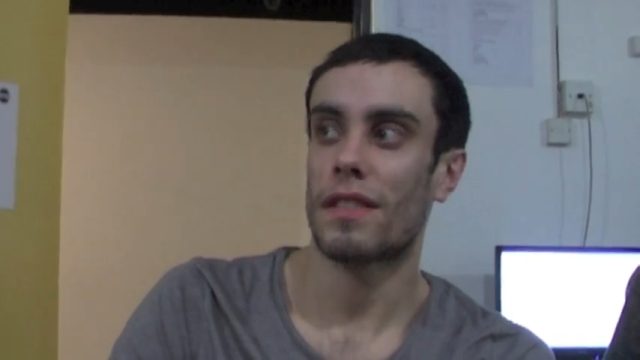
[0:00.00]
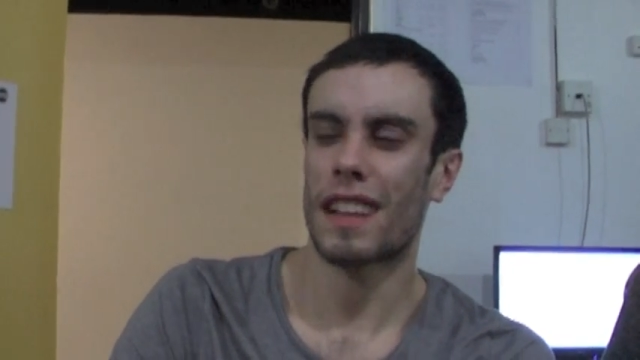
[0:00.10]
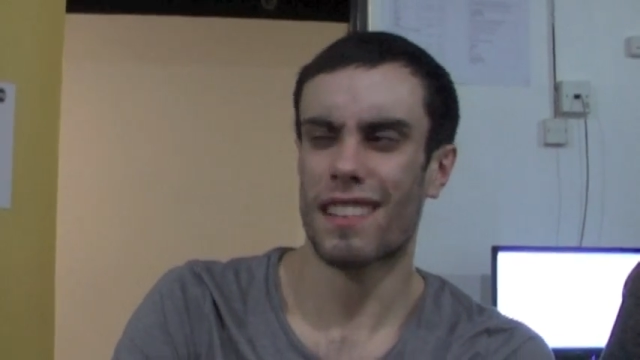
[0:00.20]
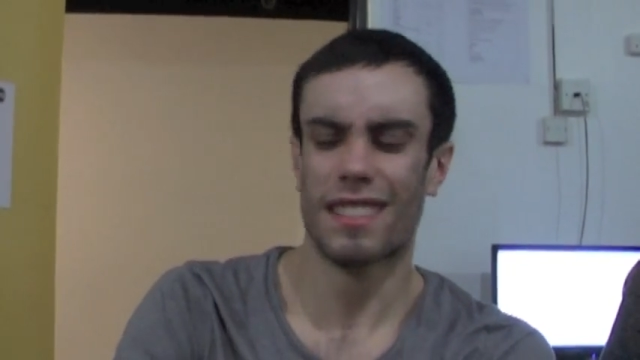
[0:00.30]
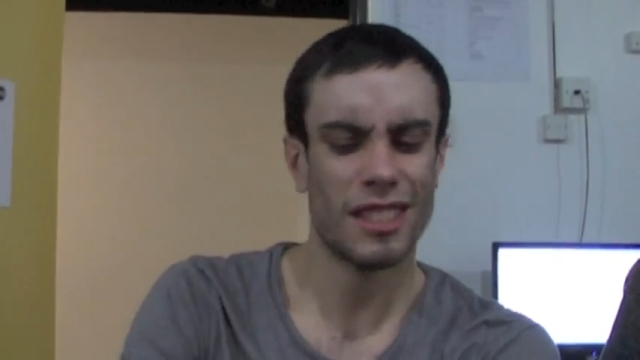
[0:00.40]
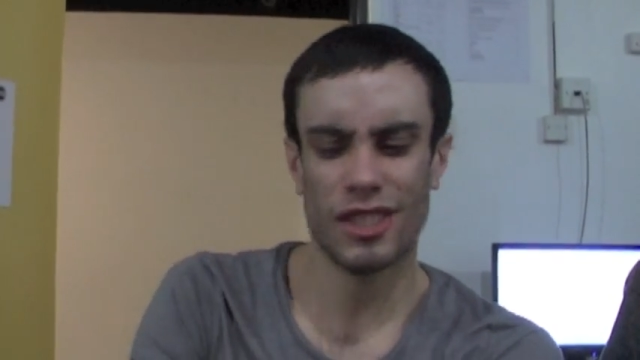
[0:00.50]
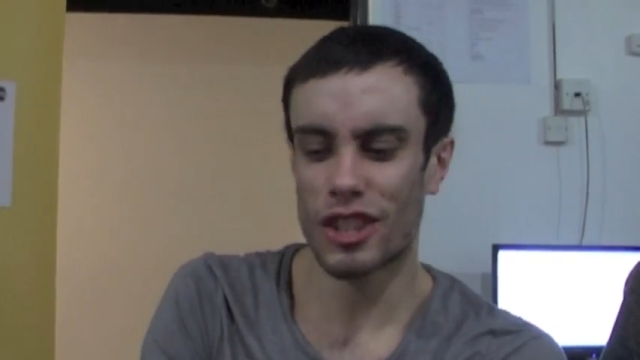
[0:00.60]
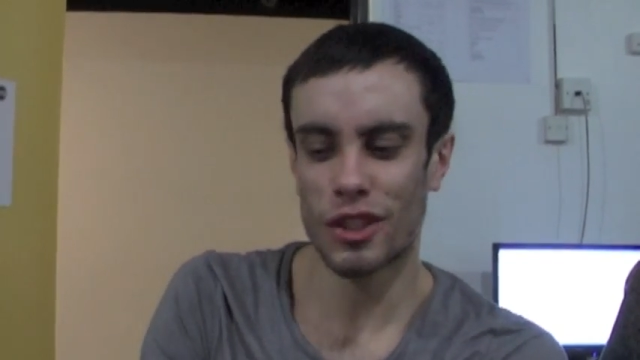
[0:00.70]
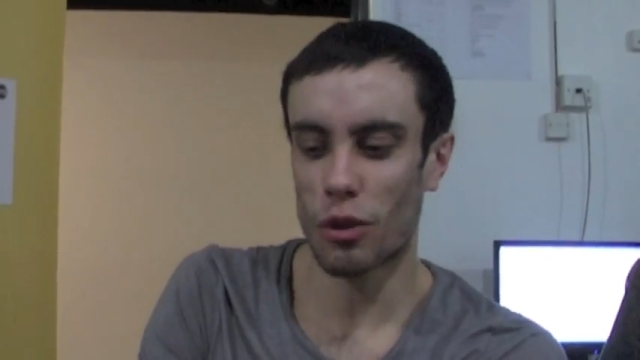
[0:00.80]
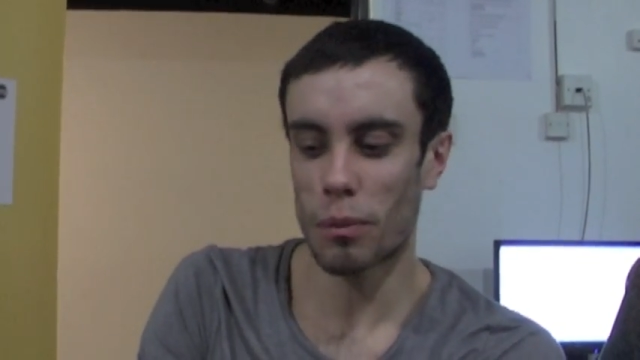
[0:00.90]
like, there's
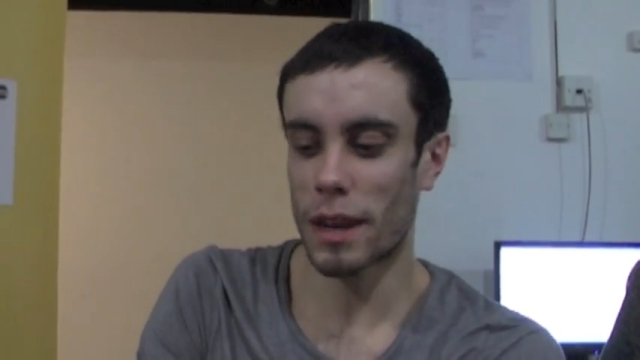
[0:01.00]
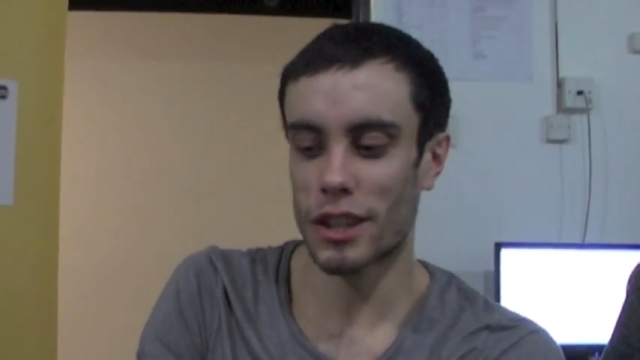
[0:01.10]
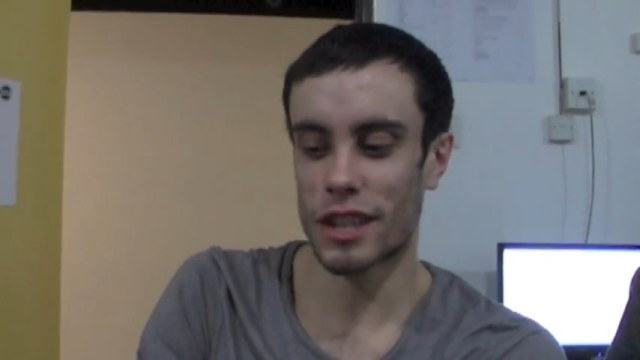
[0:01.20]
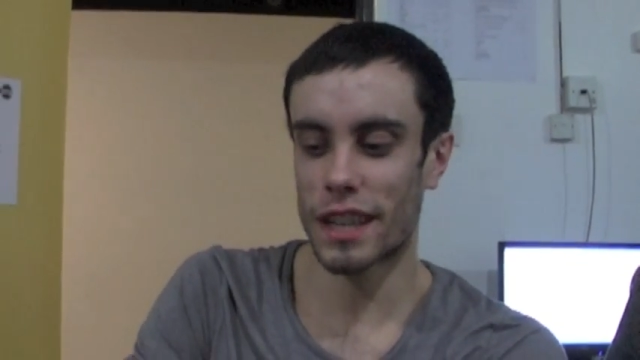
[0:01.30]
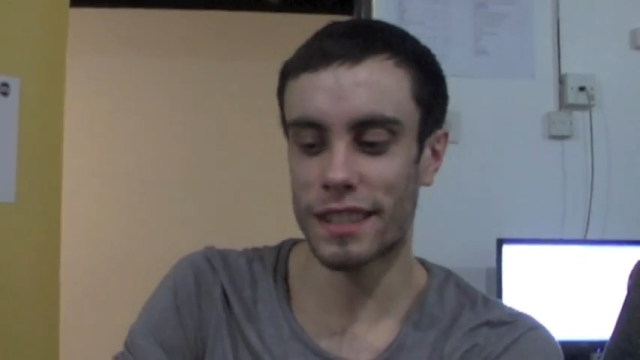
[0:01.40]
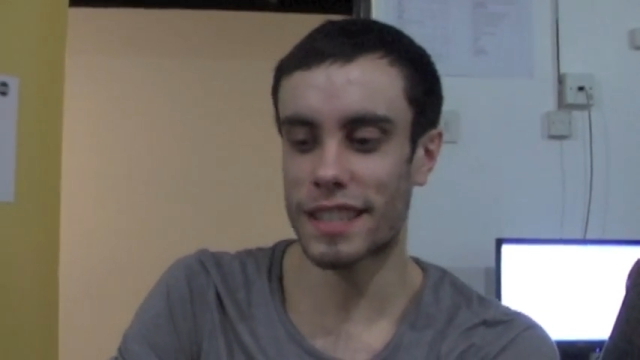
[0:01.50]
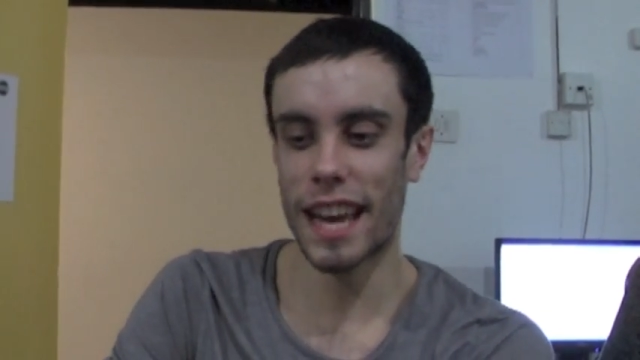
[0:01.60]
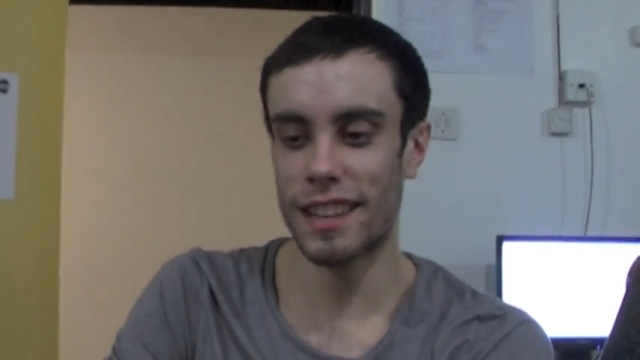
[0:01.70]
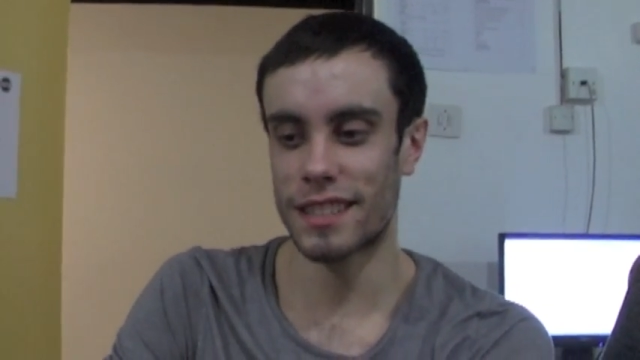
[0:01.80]
just so much that he says